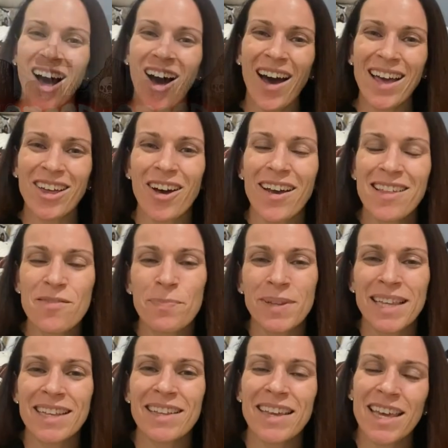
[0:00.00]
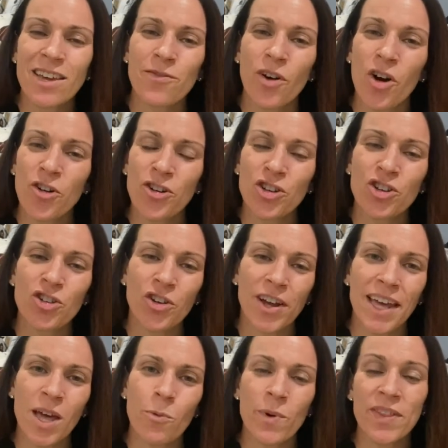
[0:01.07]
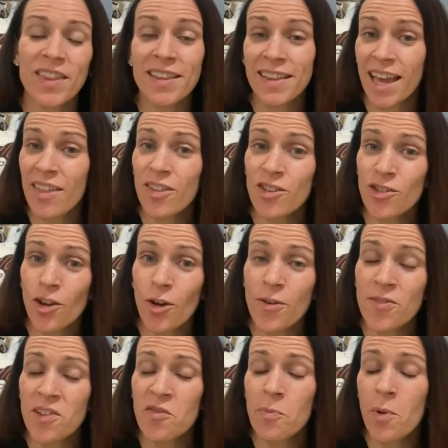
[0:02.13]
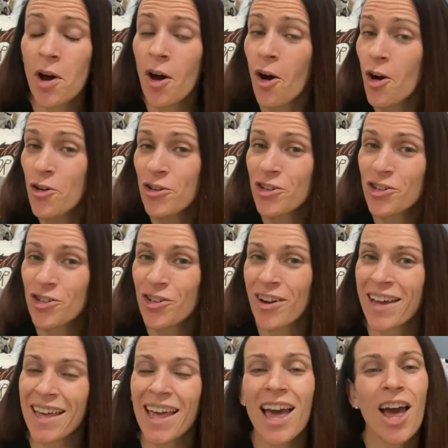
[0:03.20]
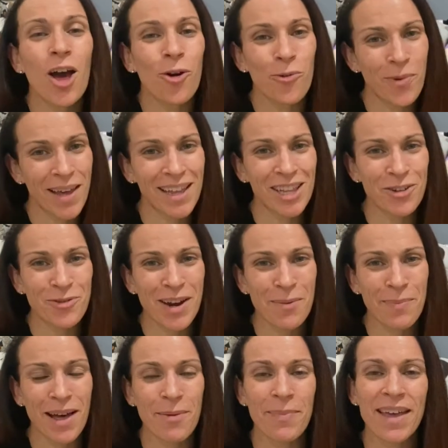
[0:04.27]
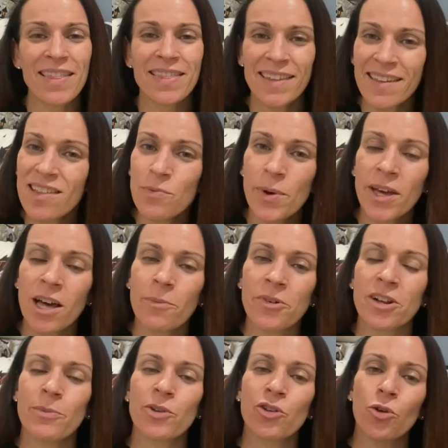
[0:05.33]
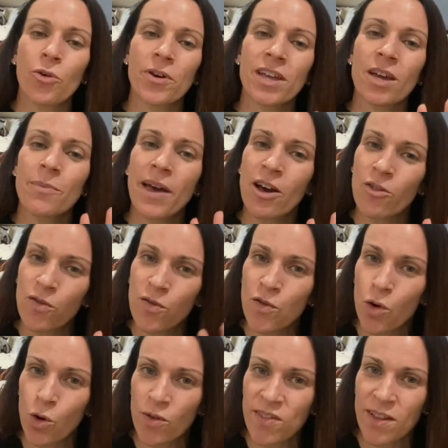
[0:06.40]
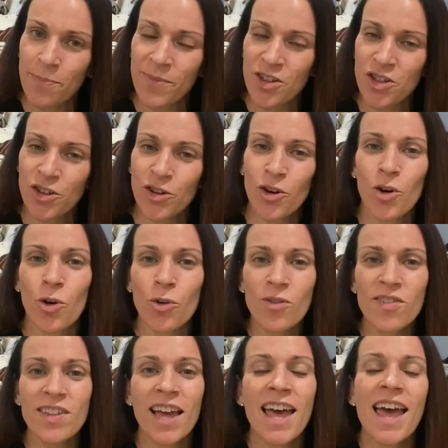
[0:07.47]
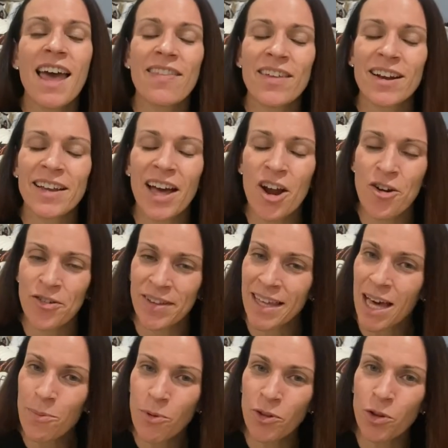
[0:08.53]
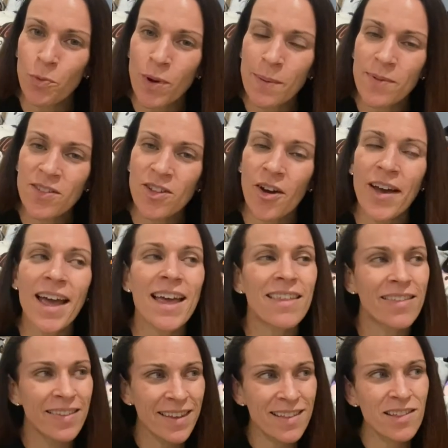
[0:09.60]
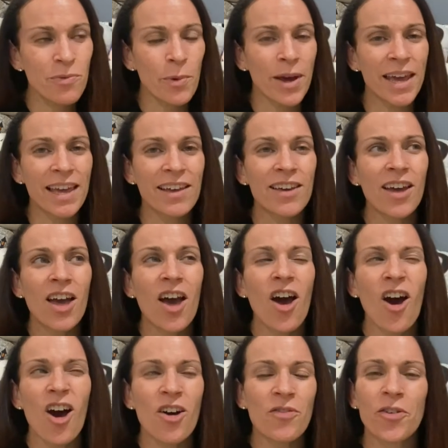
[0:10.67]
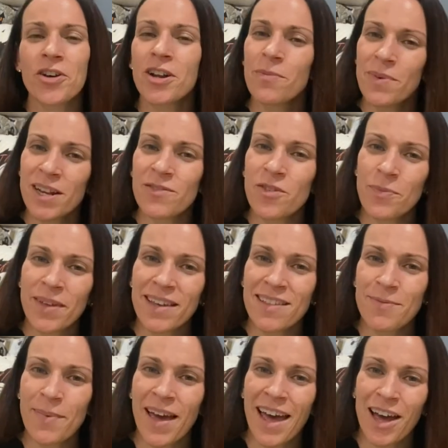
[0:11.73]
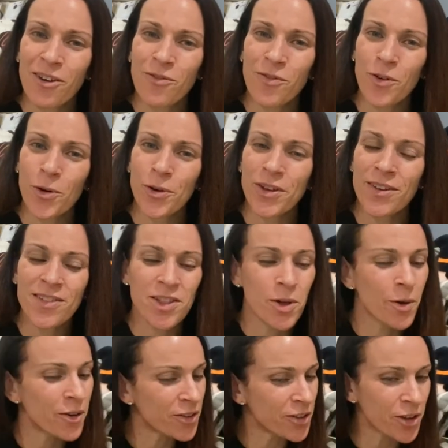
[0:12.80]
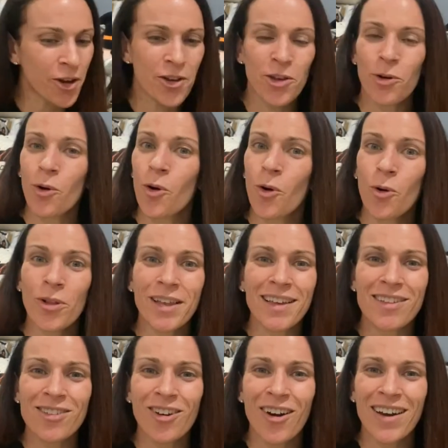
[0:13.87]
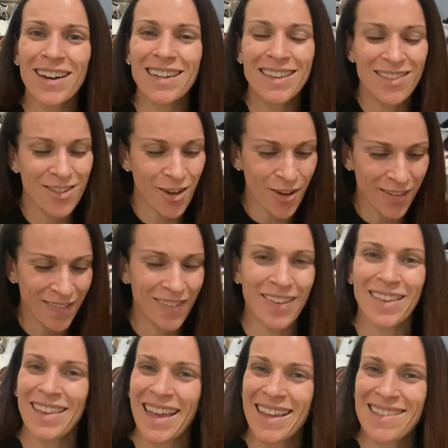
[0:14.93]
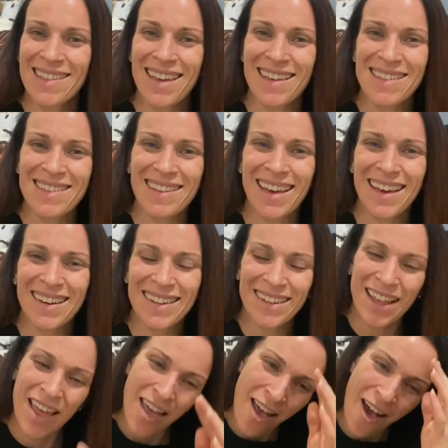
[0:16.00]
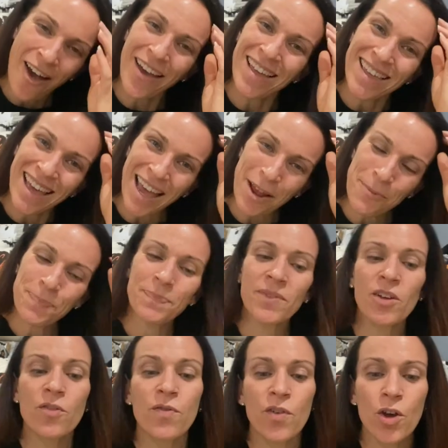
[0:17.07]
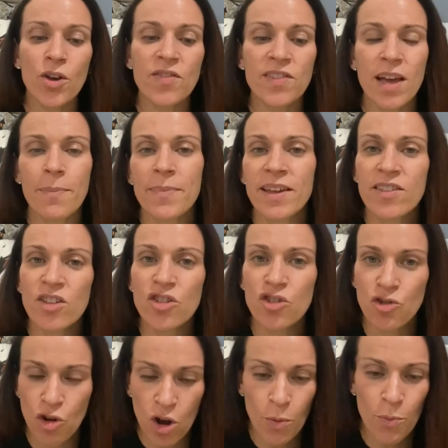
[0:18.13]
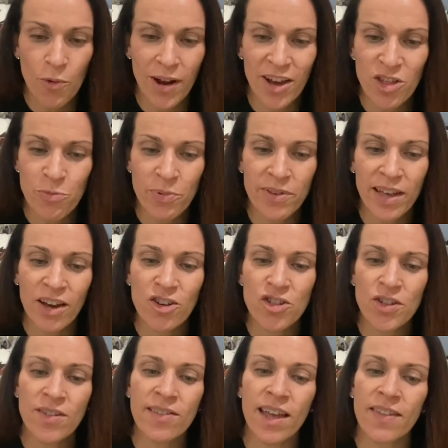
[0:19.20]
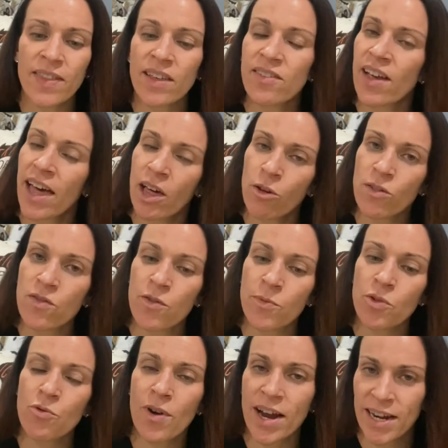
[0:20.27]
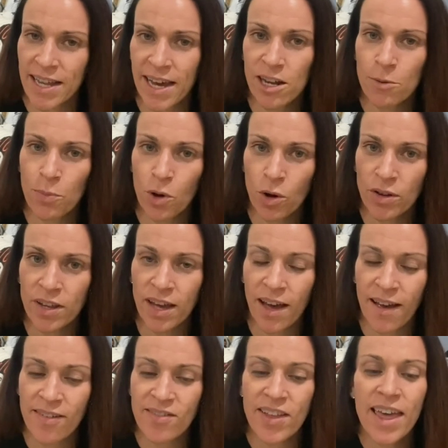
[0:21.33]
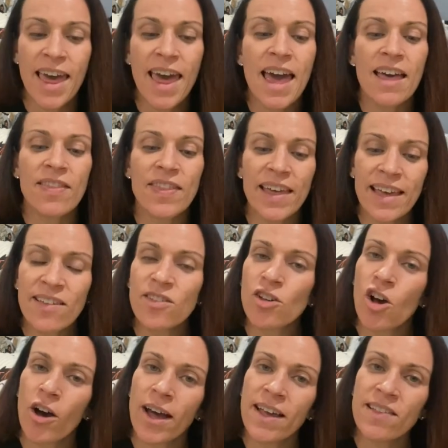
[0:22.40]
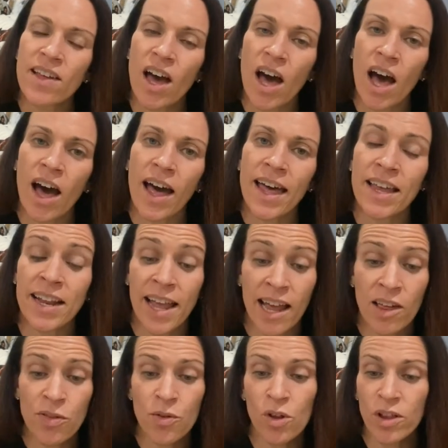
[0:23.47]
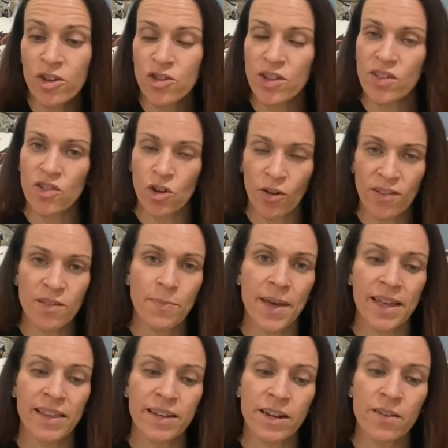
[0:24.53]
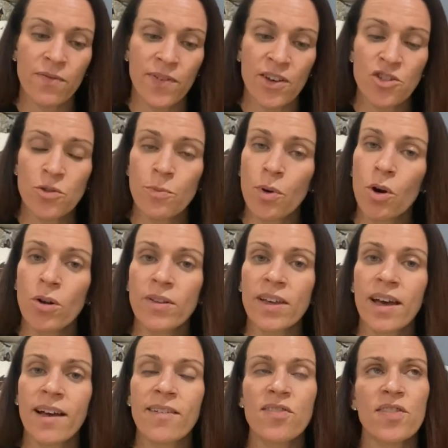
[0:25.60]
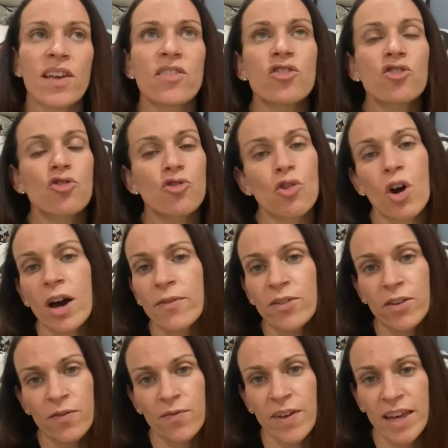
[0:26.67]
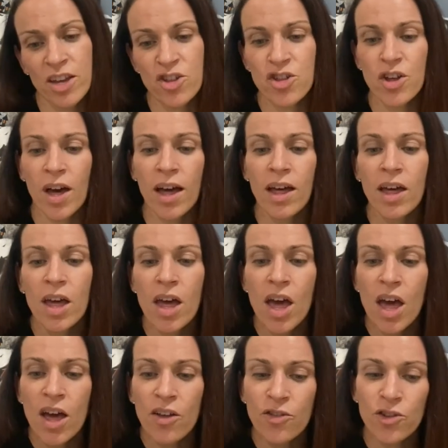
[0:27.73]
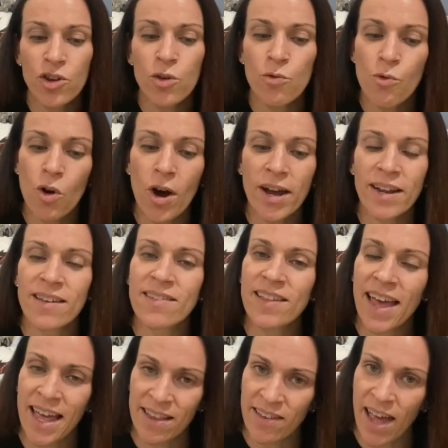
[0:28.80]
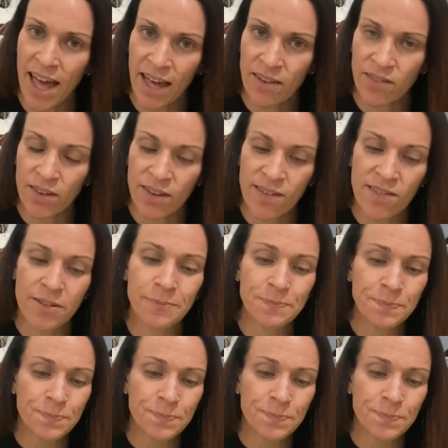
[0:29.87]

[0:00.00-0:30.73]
Hi guys, Belinda here for Horror Tree with another dose of my Horror Tree weekly wrap up. And this week I'm going to be talking about four submission calls that are currently up on the website. And this week I've got a bit of a mixed bag for you. So I know you're all excited. So let's get started. Okay. First up is Strong Branch Productions and their Tales from the Radiator podcast. These guys are an anthology style speculative fiction podcast that strive to feature new writers and actors.